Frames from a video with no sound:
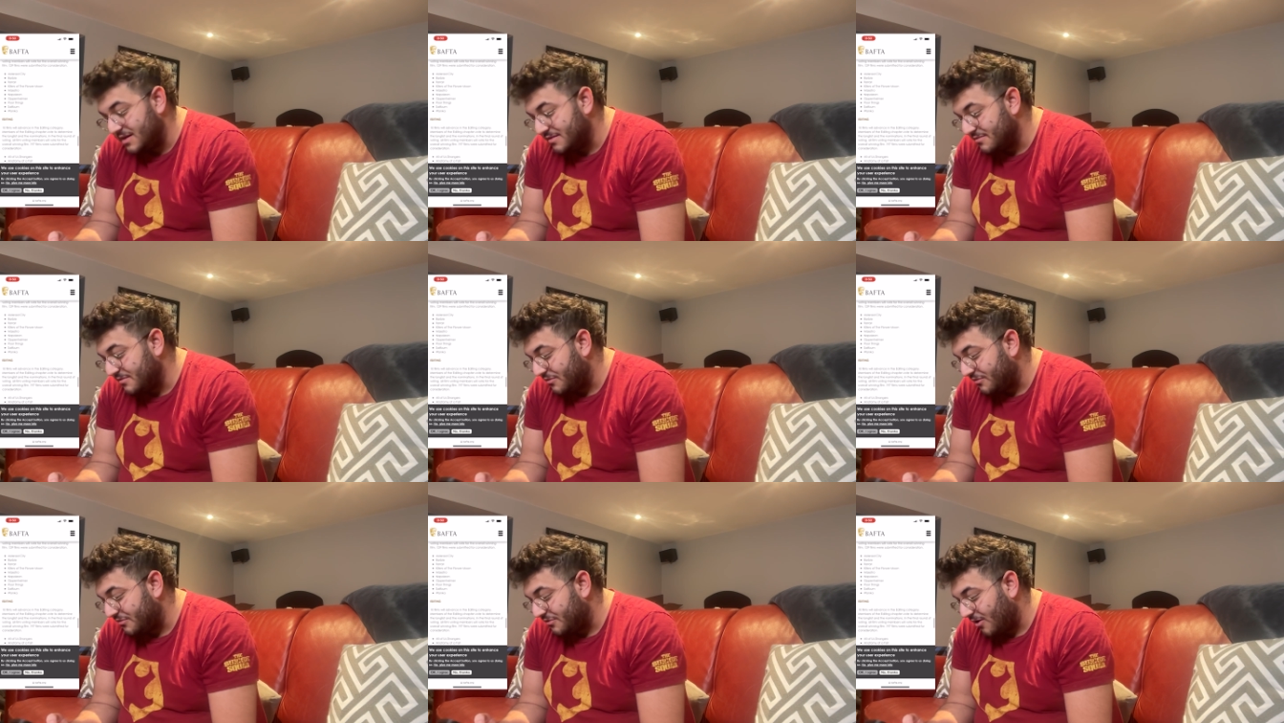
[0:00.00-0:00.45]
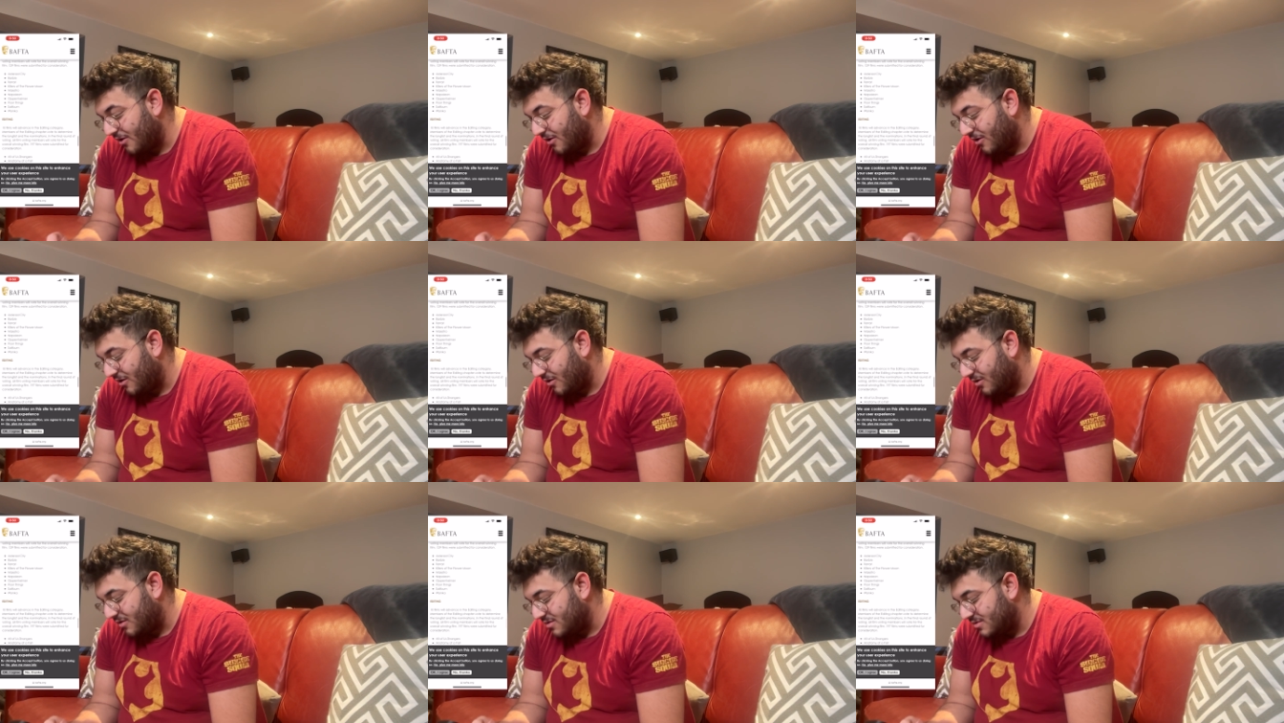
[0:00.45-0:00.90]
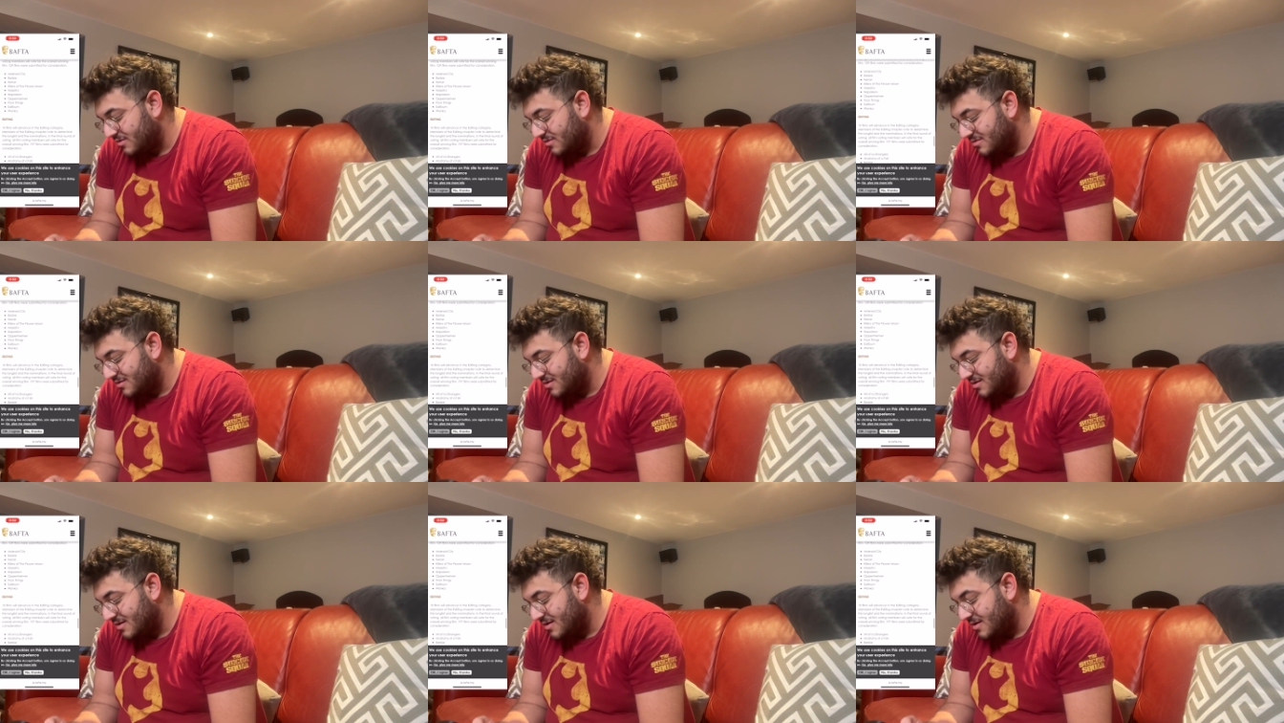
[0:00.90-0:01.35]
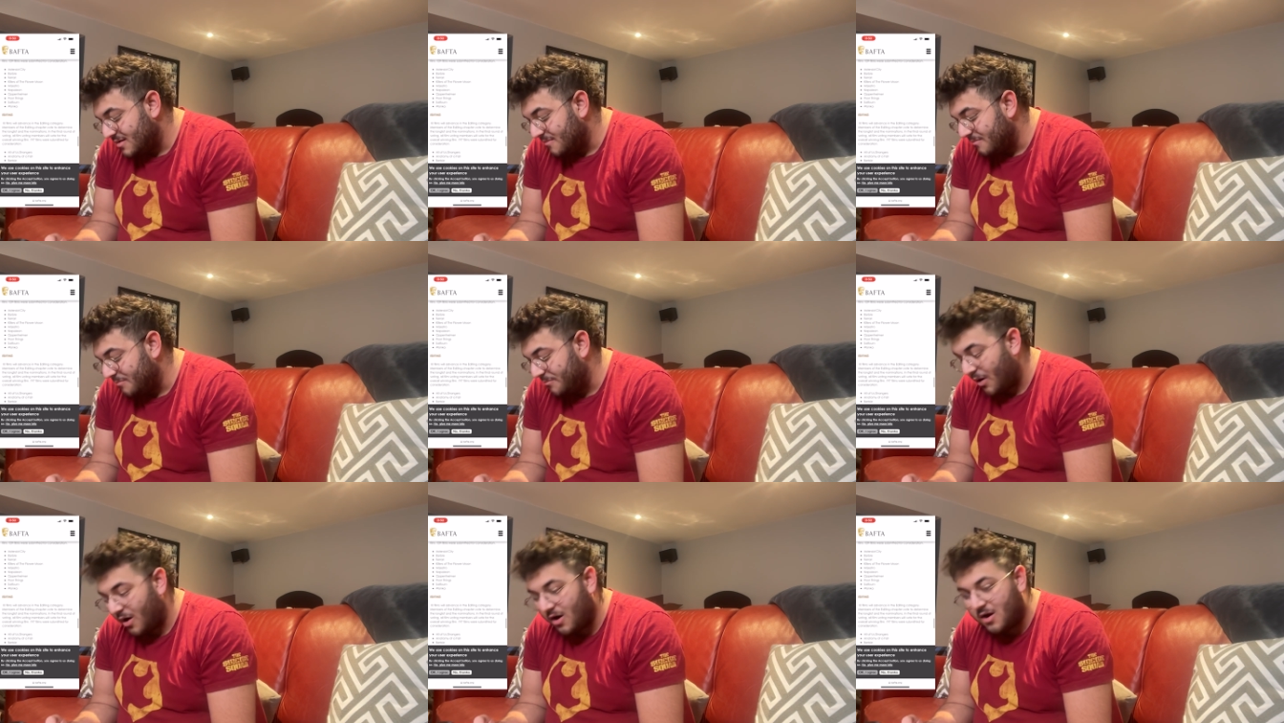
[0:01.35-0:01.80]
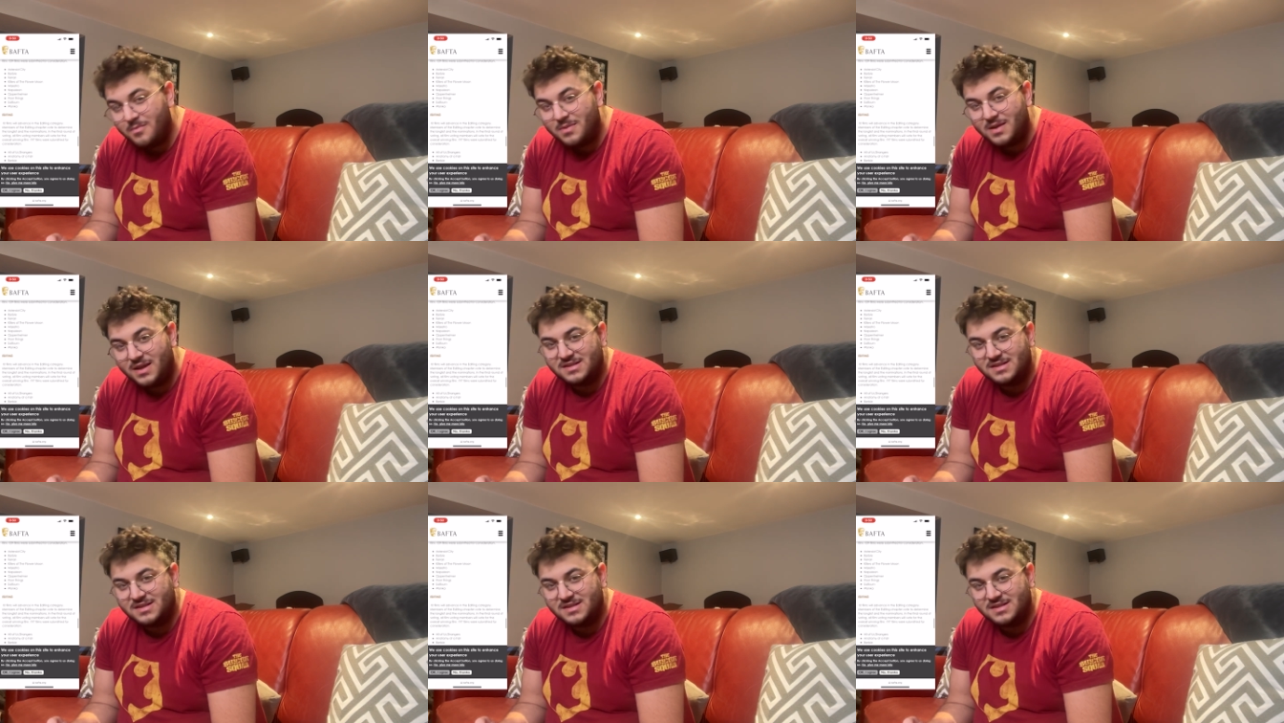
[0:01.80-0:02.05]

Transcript: of a Fall. Barbie.